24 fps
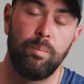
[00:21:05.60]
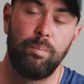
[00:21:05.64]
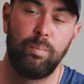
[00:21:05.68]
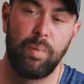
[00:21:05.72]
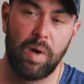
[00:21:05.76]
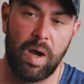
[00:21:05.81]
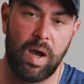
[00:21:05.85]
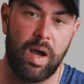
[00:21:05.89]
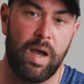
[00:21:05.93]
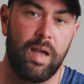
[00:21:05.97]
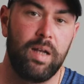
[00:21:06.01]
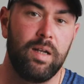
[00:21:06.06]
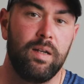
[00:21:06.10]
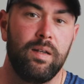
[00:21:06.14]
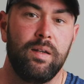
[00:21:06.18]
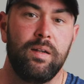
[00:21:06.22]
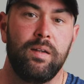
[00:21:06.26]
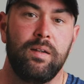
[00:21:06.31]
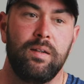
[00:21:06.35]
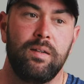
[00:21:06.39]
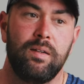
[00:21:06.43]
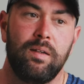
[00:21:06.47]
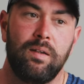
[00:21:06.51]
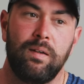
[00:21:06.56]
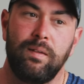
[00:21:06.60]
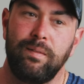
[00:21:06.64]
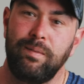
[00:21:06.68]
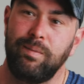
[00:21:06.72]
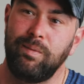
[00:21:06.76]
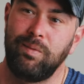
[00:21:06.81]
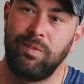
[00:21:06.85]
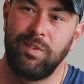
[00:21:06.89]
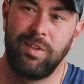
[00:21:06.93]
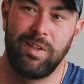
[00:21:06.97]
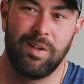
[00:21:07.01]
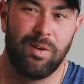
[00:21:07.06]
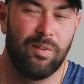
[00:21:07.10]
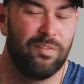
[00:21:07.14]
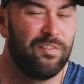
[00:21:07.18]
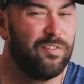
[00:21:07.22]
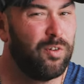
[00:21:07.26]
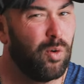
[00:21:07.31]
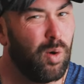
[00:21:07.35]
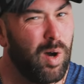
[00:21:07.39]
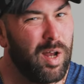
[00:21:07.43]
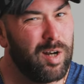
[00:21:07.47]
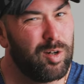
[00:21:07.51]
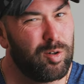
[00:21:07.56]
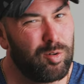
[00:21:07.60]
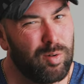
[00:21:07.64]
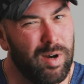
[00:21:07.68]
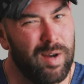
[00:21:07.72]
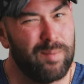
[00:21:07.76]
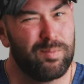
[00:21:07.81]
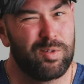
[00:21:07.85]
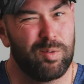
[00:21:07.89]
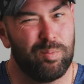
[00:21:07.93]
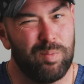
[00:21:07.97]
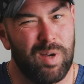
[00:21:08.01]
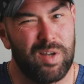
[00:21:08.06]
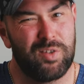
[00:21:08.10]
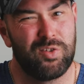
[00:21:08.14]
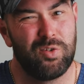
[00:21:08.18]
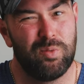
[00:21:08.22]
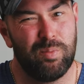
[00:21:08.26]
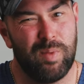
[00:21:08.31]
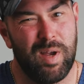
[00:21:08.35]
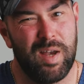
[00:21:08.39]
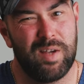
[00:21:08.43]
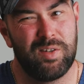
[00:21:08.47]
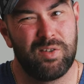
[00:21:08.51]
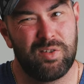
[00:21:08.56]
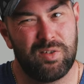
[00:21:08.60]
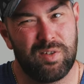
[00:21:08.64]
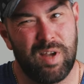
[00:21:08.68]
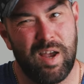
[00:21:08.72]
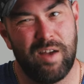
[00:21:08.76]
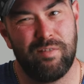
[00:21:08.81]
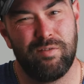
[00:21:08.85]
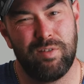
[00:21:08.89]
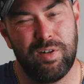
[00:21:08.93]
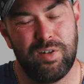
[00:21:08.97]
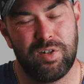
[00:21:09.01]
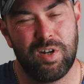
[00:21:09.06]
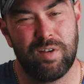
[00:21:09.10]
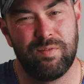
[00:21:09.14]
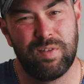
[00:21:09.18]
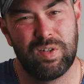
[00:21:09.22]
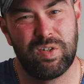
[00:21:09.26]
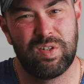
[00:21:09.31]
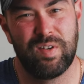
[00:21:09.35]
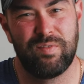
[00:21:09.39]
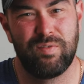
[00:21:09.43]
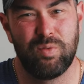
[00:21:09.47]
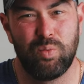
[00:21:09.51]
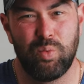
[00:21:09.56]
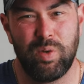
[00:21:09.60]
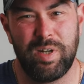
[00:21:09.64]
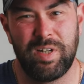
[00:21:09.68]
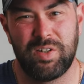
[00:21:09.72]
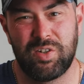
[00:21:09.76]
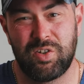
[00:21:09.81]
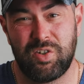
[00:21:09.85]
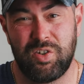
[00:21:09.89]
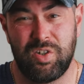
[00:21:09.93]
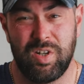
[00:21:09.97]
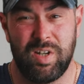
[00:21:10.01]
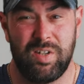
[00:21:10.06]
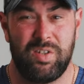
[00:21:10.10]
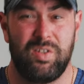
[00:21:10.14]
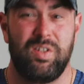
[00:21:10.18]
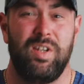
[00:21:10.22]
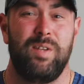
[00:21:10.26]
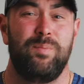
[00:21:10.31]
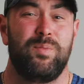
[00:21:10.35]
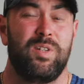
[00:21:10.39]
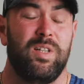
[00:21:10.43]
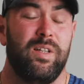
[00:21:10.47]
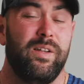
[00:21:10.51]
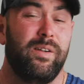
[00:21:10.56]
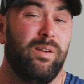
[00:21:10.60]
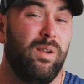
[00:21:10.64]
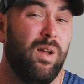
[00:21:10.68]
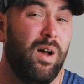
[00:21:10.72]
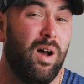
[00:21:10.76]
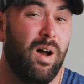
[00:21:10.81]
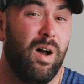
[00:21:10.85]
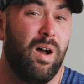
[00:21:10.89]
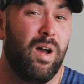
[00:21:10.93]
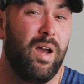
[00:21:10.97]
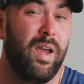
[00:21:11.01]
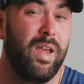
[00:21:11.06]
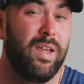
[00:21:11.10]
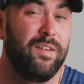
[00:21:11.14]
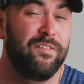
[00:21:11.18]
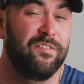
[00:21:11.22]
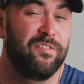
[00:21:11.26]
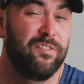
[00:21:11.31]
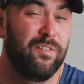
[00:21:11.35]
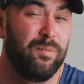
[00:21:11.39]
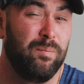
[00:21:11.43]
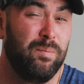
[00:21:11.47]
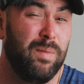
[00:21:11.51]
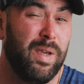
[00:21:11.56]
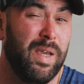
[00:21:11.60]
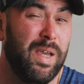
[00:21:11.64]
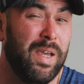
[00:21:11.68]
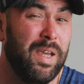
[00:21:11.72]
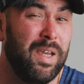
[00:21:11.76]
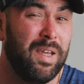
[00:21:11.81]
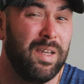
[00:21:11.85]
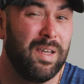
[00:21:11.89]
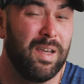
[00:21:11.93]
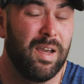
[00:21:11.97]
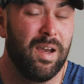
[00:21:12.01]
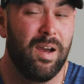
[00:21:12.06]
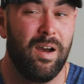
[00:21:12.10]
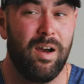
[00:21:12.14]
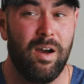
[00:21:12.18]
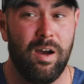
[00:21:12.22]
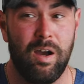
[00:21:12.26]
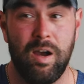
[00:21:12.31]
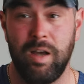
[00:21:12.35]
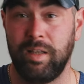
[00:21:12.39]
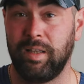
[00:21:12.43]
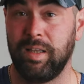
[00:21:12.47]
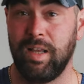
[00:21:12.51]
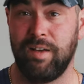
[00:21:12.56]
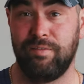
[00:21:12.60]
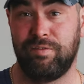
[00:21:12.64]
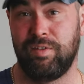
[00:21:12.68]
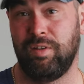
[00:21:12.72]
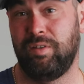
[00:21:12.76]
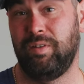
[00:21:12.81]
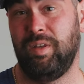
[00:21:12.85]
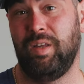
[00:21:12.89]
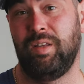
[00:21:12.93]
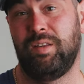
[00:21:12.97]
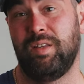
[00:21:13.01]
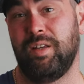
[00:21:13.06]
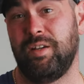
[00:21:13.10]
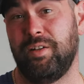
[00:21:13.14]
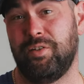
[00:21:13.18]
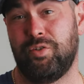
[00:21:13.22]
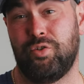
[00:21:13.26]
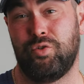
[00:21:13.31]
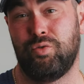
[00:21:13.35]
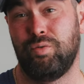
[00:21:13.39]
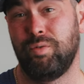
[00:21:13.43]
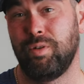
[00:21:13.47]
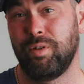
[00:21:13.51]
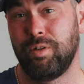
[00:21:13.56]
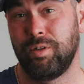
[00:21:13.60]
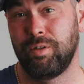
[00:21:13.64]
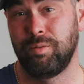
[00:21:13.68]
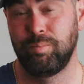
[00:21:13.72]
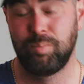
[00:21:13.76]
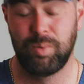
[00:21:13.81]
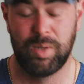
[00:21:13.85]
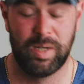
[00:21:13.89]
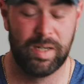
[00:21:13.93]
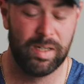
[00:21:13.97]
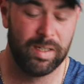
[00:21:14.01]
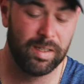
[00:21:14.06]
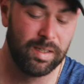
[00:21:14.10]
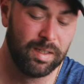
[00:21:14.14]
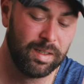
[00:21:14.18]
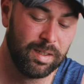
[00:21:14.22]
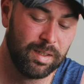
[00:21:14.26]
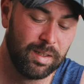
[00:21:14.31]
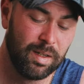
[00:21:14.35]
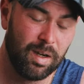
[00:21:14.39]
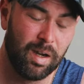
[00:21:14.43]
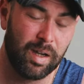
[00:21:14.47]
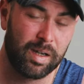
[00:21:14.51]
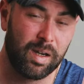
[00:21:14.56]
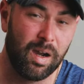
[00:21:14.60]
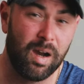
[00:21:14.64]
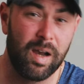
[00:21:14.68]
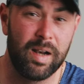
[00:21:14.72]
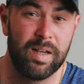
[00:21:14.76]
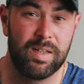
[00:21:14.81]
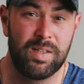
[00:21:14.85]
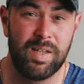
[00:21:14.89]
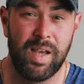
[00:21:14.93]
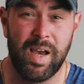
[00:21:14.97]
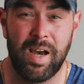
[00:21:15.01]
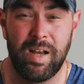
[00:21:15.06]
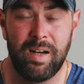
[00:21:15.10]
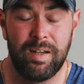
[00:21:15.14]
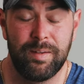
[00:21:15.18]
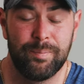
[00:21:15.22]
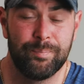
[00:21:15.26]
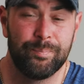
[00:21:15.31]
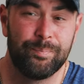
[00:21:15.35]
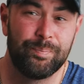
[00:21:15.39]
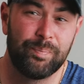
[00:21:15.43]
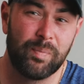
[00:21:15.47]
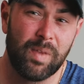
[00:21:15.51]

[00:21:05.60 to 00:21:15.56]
But 400 grams of muscle mass average over 7 weeks just seems a little high for me. I'd love to think that it's true, but I kind of doubt it.